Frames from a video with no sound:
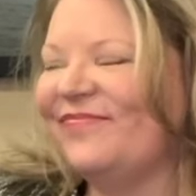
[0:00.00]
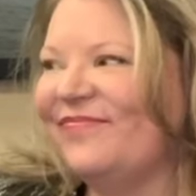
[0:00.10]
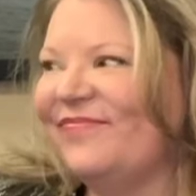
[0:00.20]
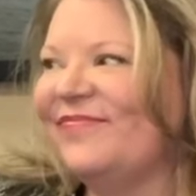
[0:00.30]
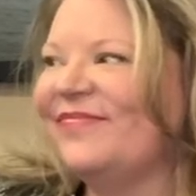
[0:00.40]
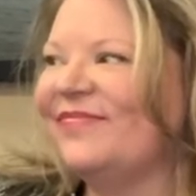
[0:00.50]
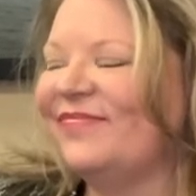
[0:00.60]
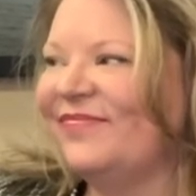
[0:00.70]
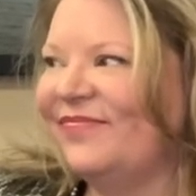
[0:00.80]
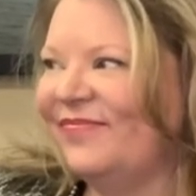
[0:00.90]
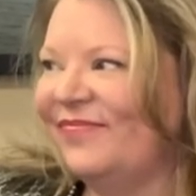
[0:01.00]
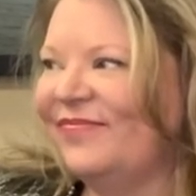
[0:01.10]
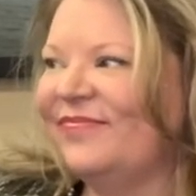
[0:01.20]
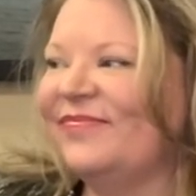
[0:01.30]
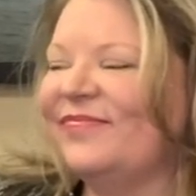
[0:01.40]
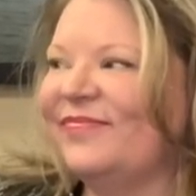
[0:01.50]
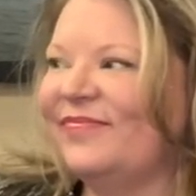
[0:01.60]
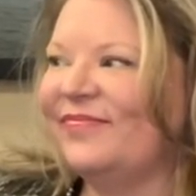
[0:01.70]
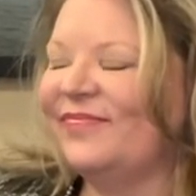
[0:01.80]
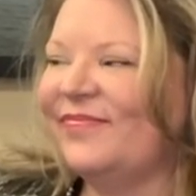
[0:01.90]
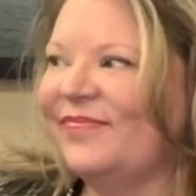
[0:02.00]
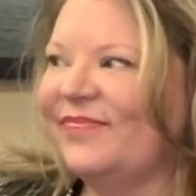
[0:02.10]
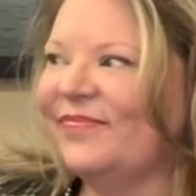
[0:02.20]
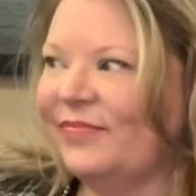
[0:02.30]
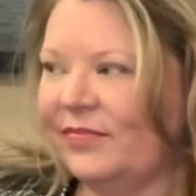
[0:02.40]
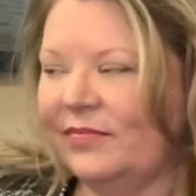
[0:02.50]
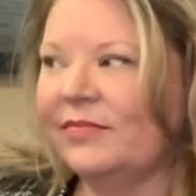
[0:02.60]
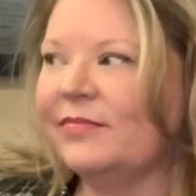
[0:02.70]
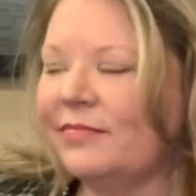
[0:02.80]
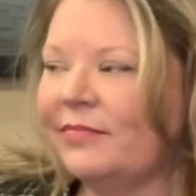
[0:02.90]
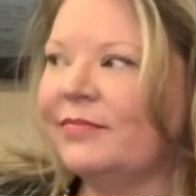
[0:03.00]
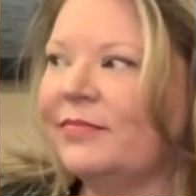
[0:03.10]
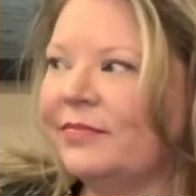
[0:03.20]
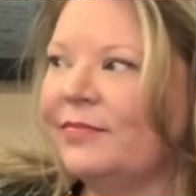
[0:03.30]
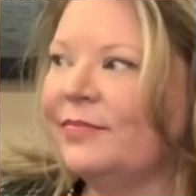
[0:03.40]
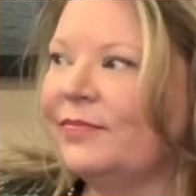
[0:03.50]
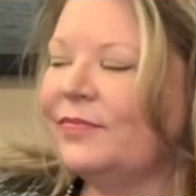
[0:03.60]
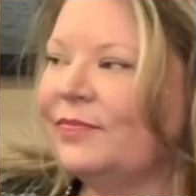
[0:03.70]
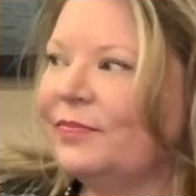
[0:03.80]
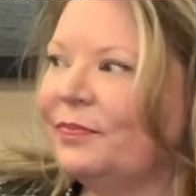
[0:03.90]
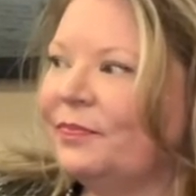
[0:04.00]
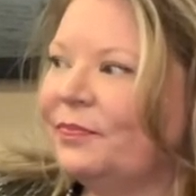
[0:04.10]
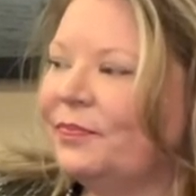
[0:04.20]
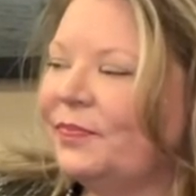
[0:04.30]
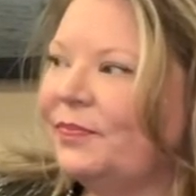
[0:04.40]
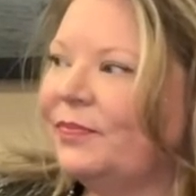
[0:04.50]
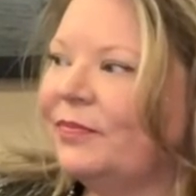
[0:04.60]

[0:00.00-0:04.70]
No words are spoken by the person on screen.